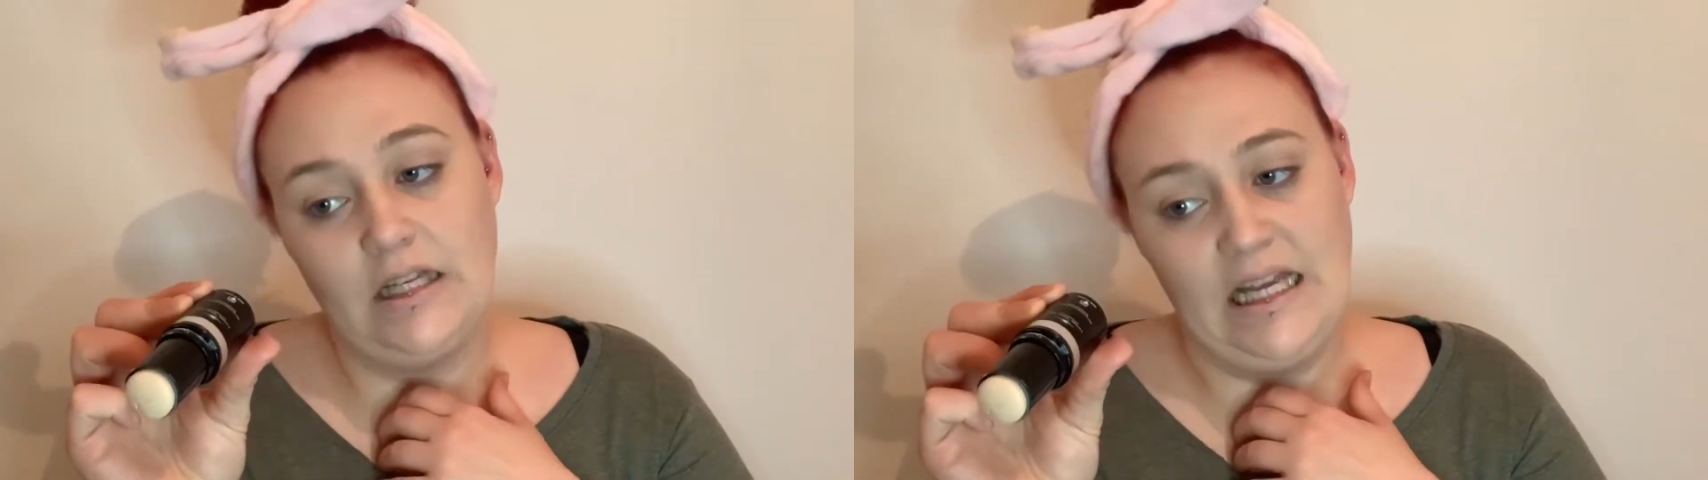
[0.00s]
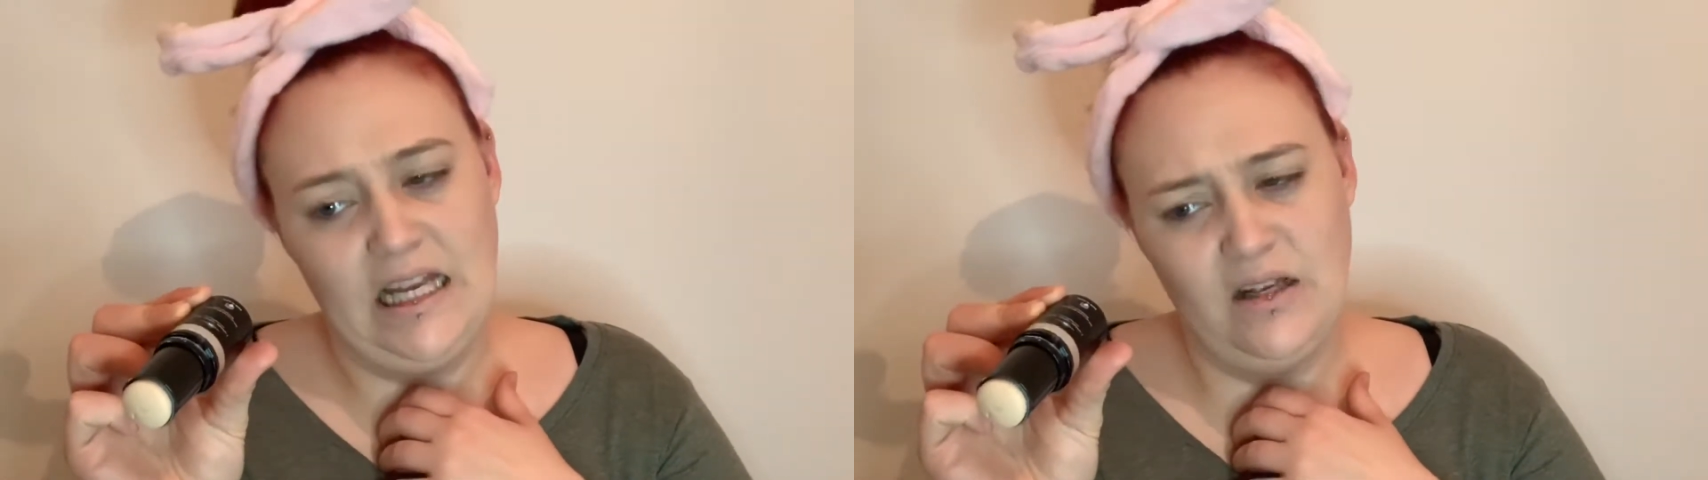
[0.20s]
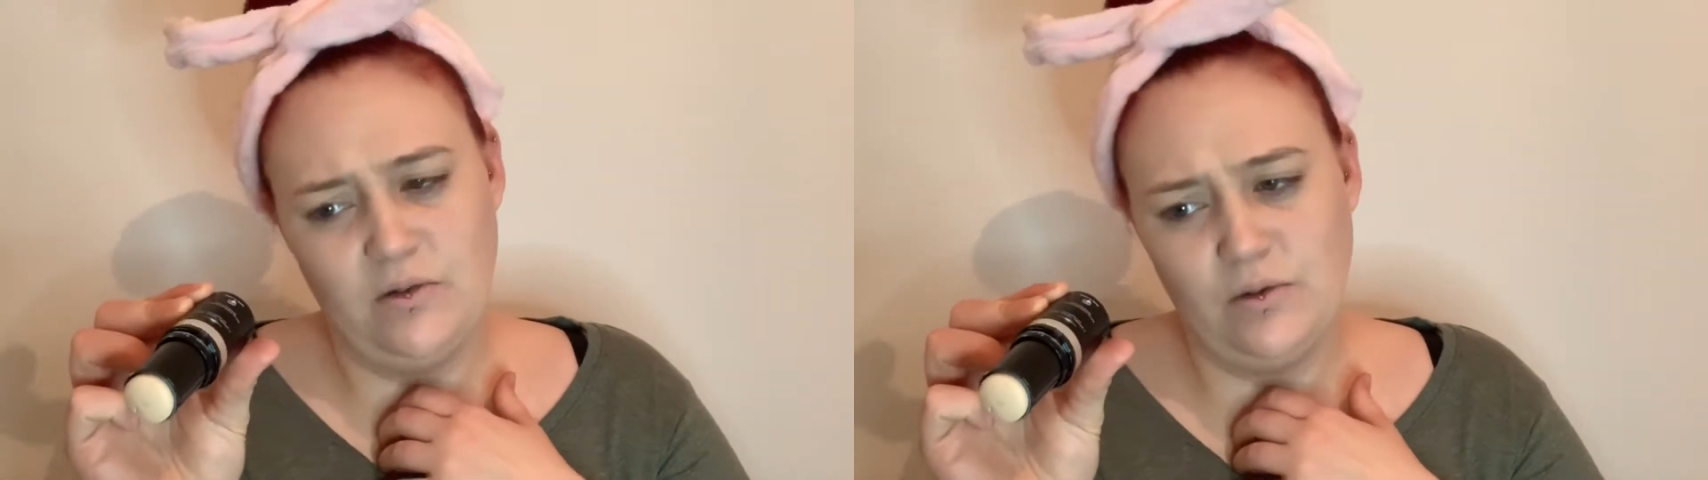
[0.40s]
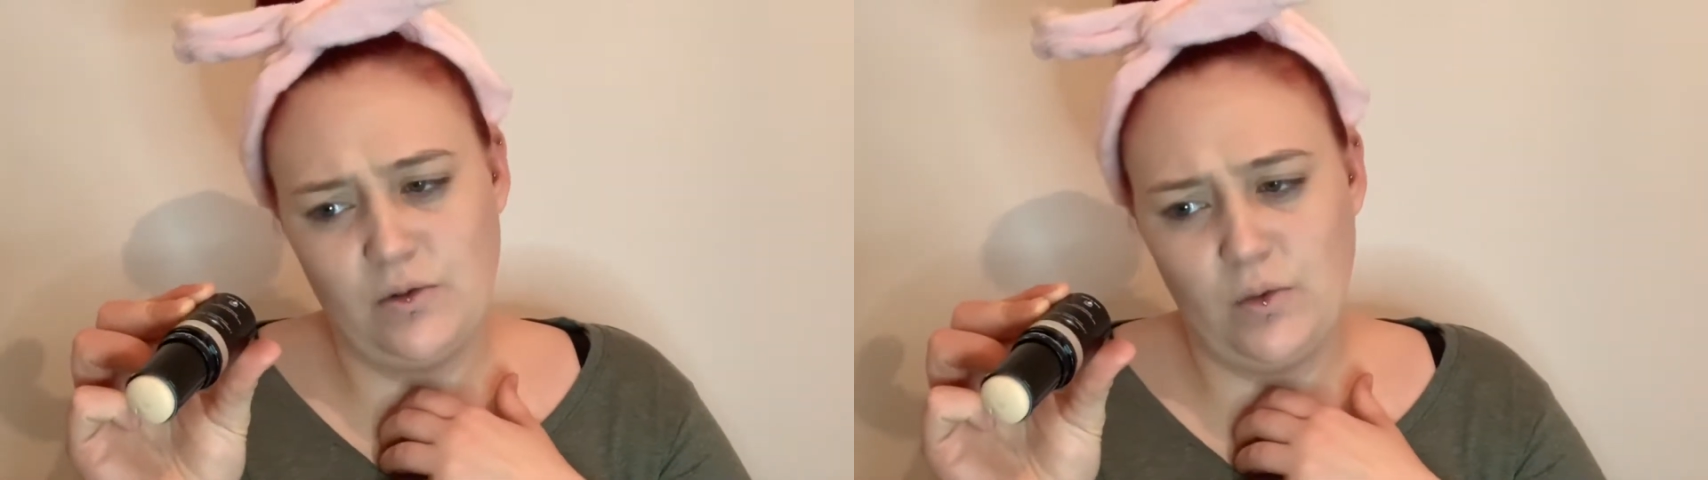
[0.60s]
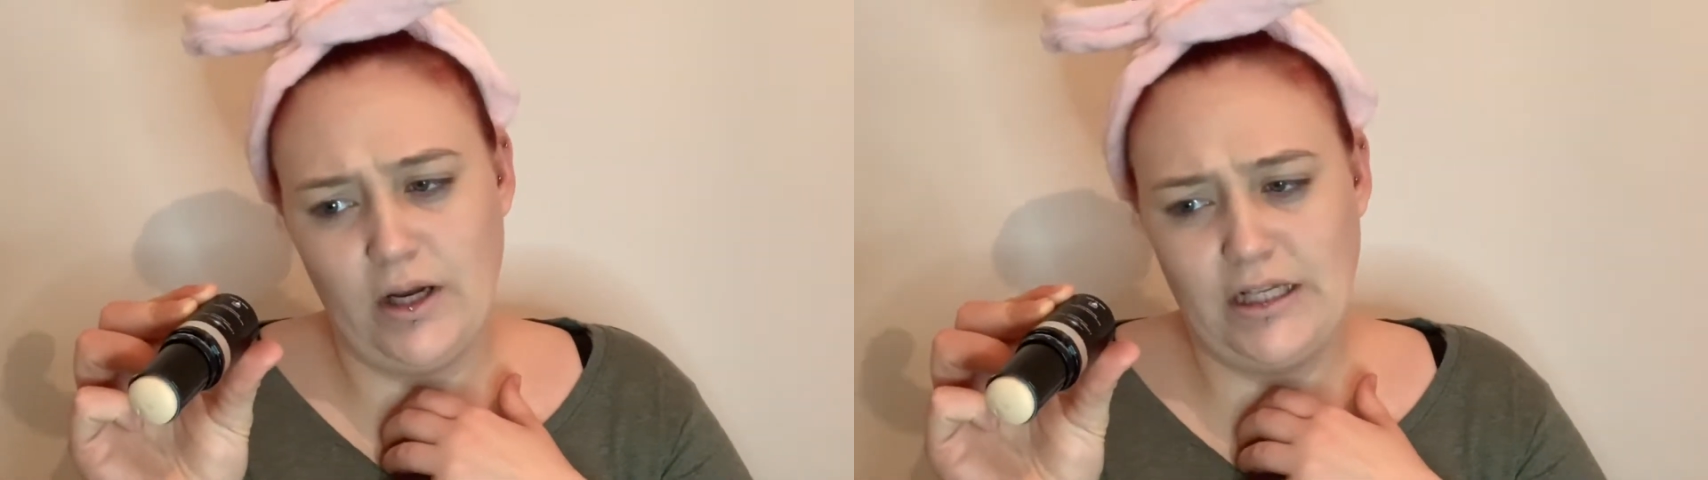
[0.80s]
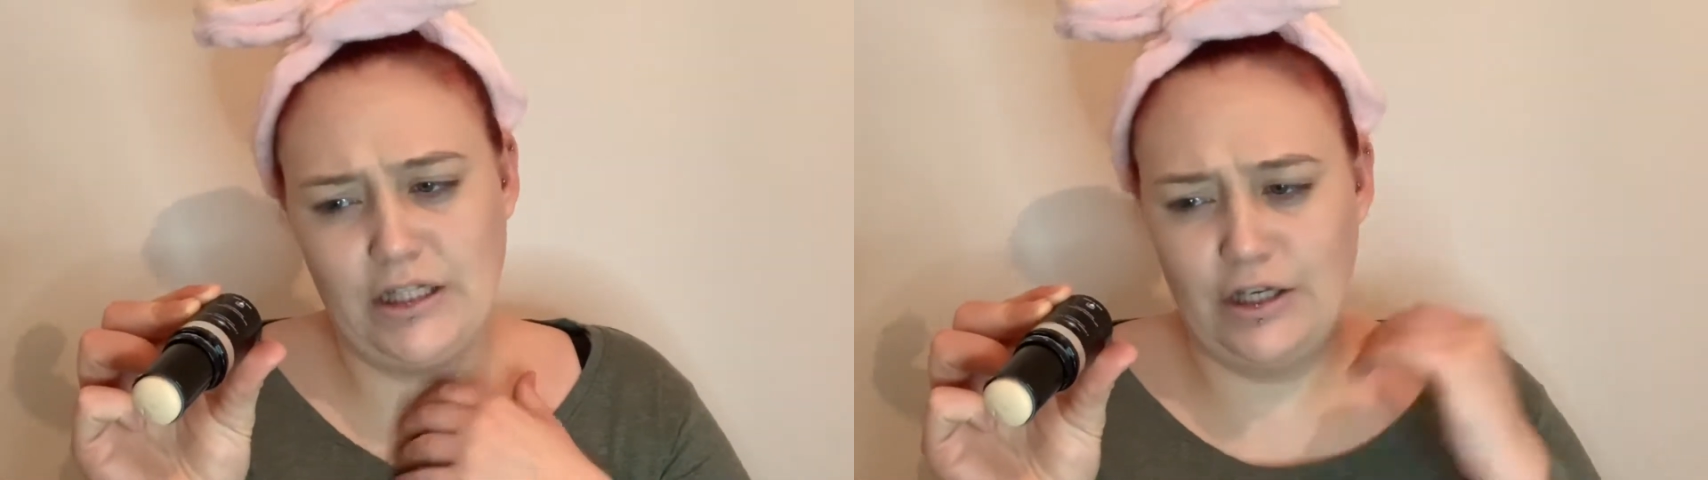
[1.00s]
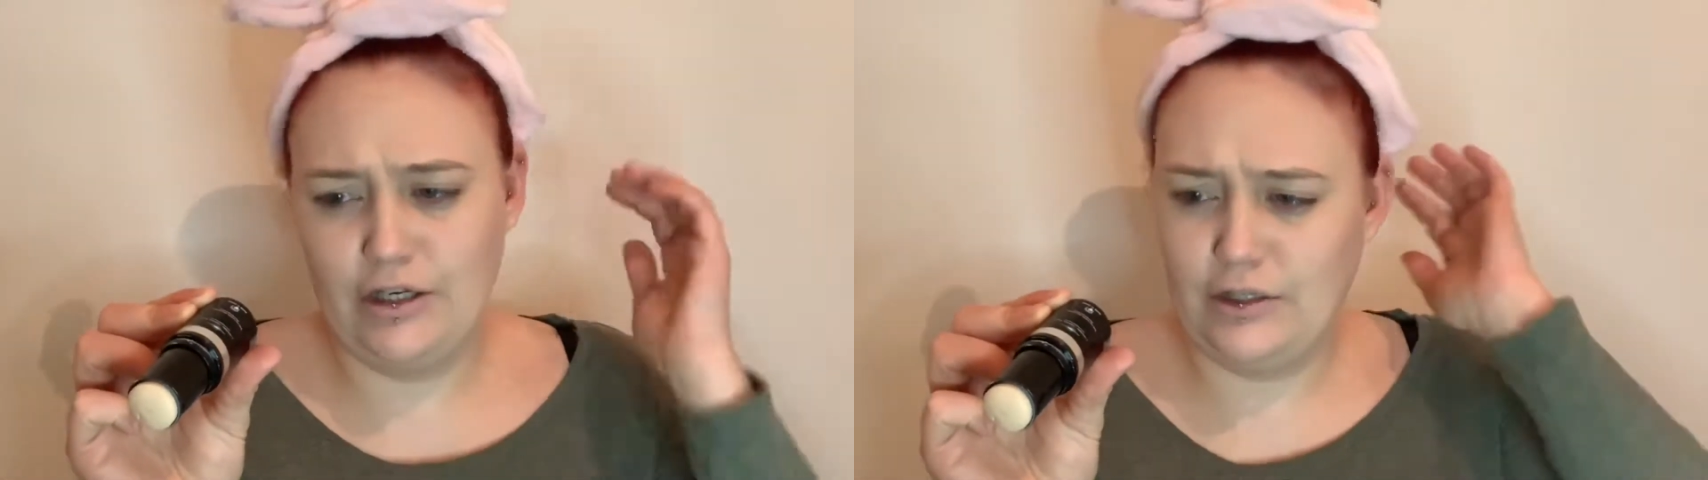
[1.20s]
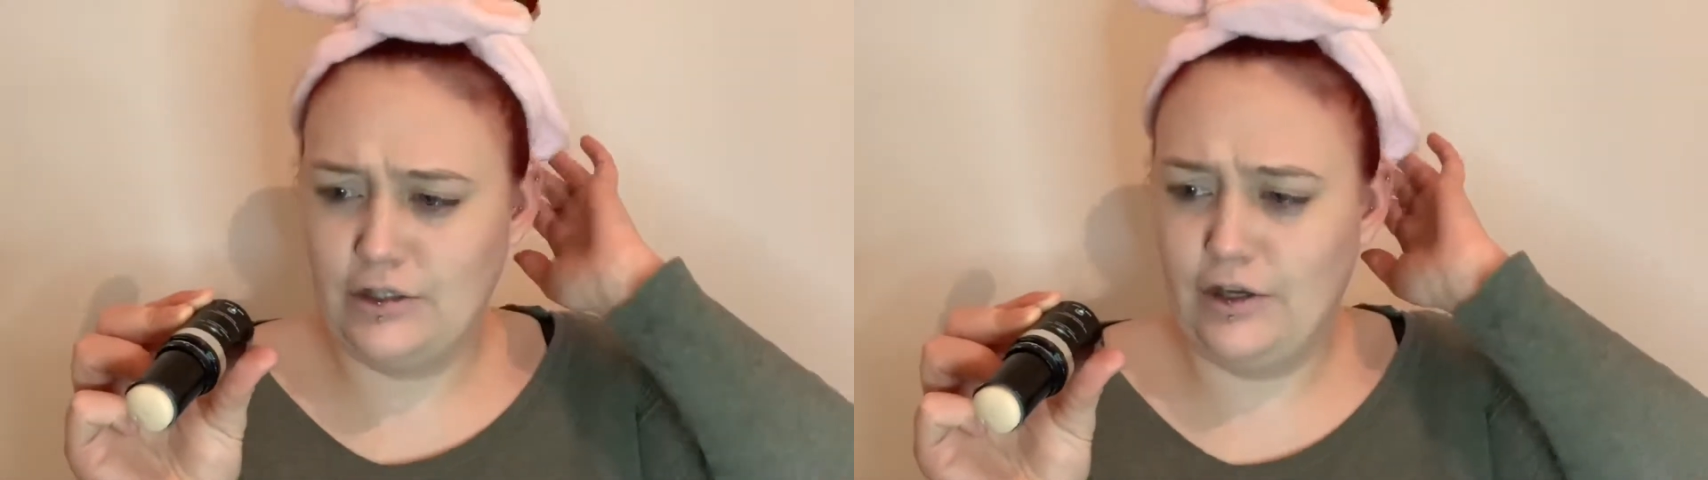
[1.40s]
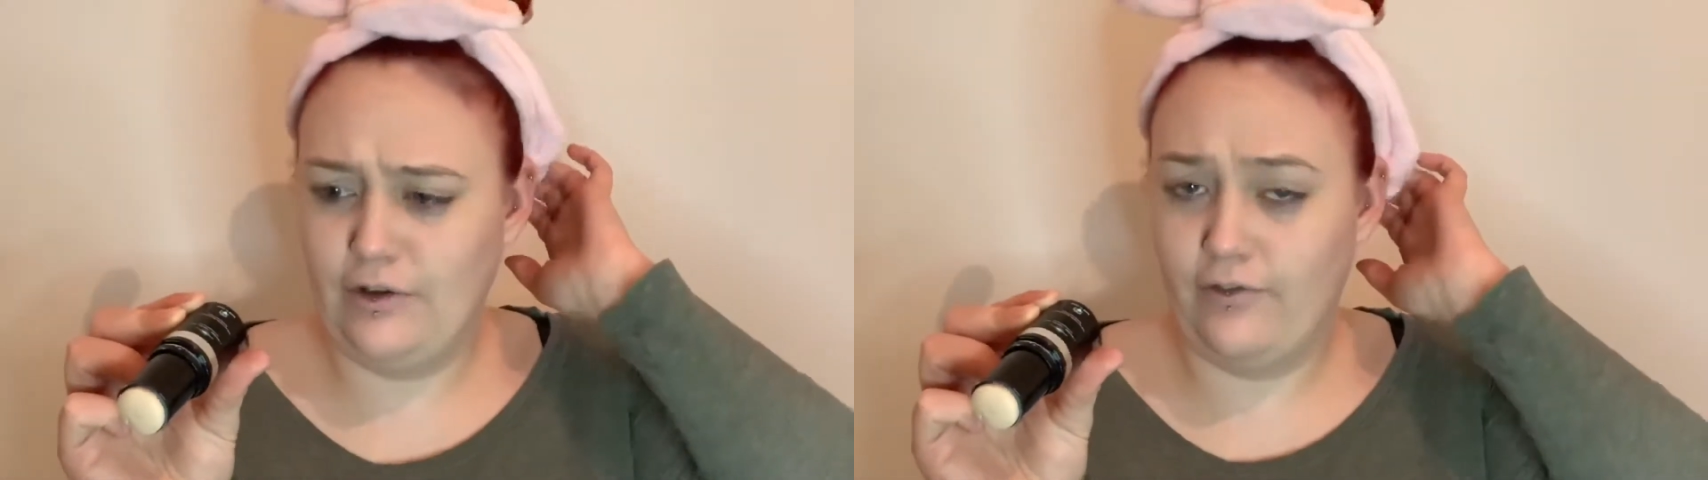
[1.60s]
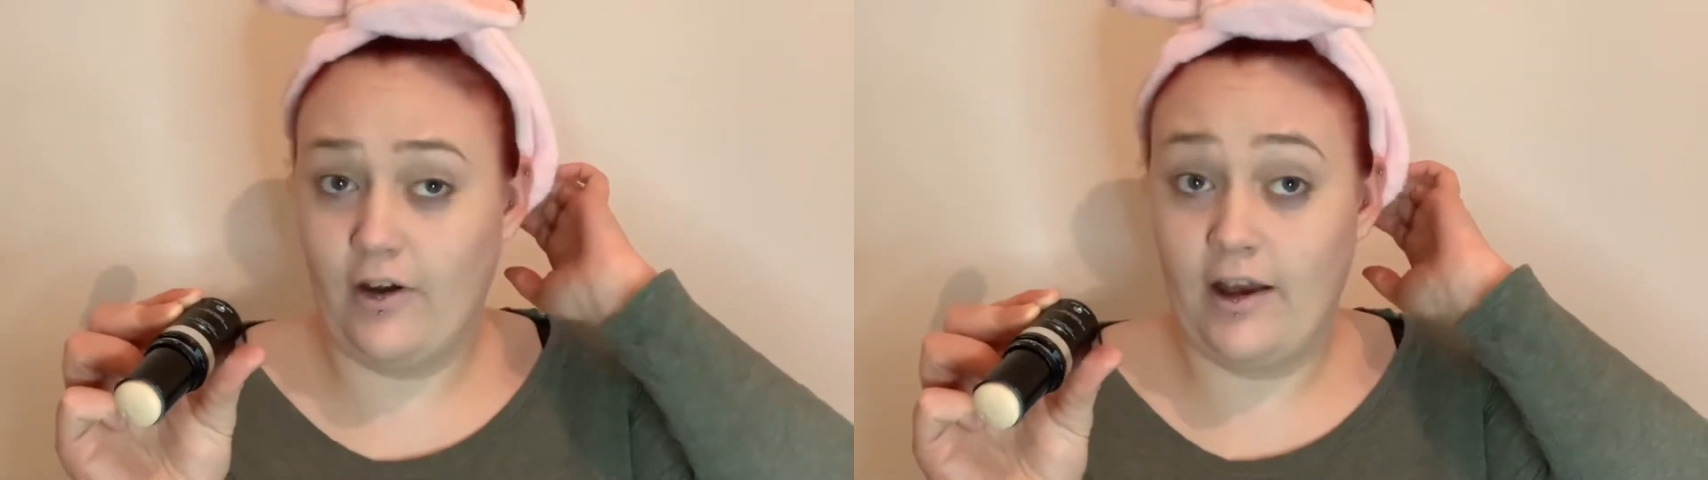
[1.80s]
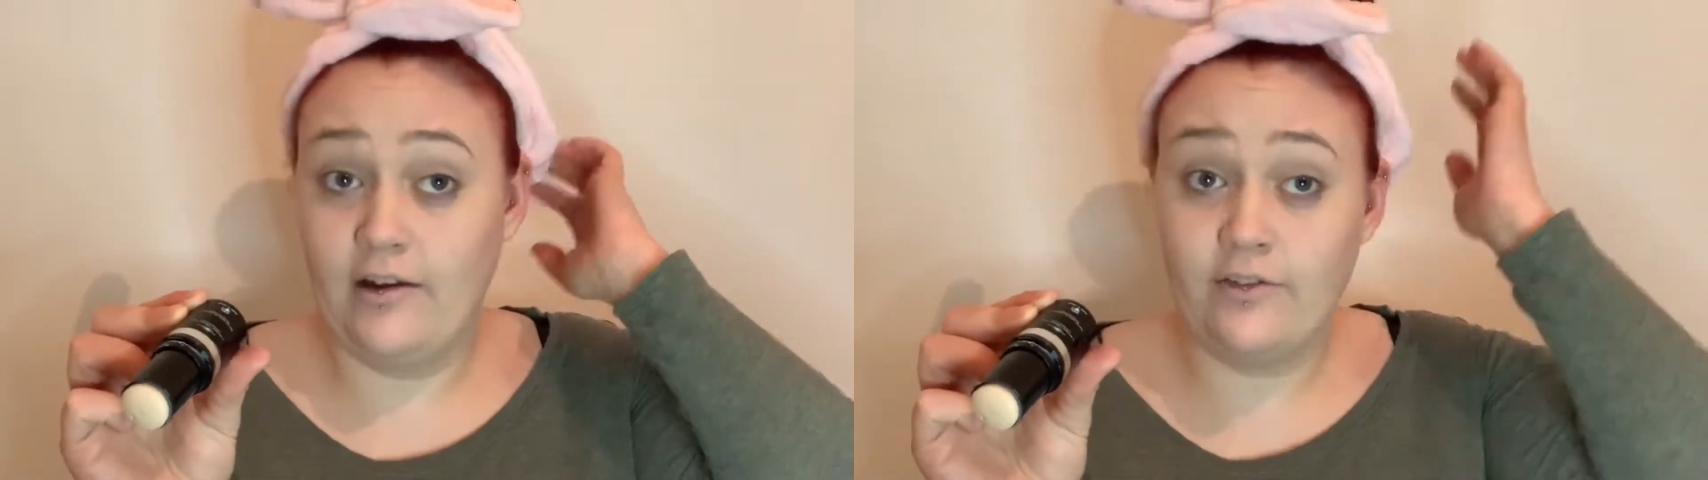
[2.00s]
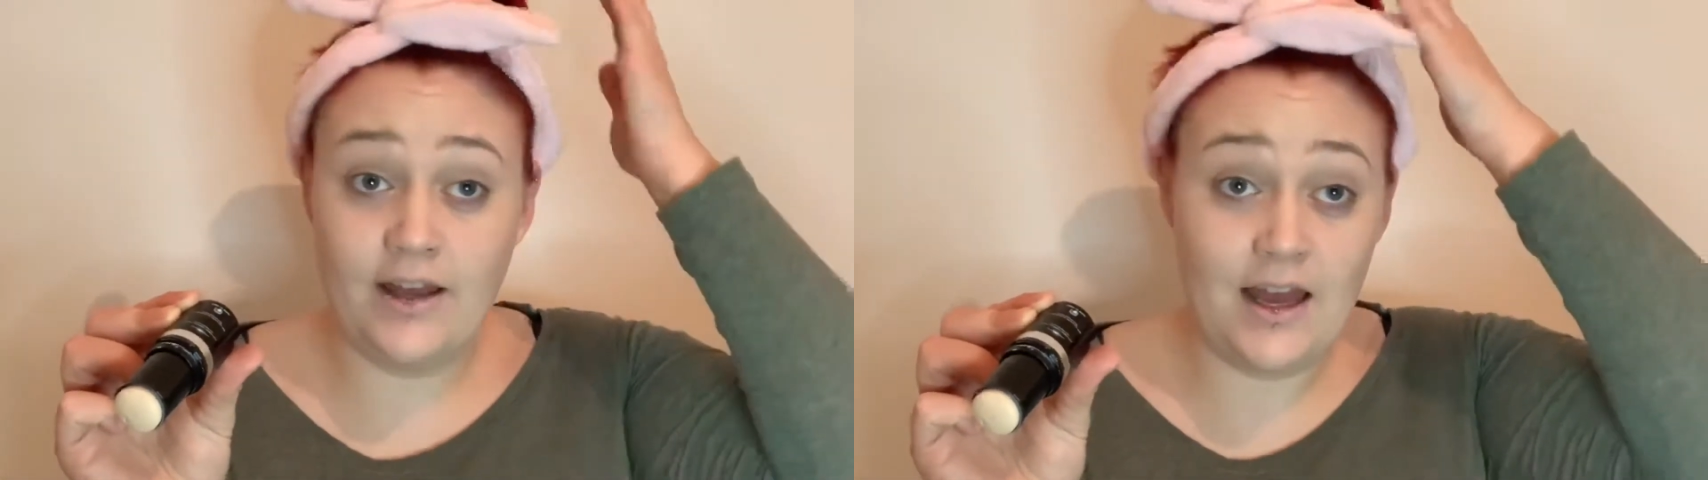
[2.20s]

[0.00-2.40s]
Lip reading: equals Y225.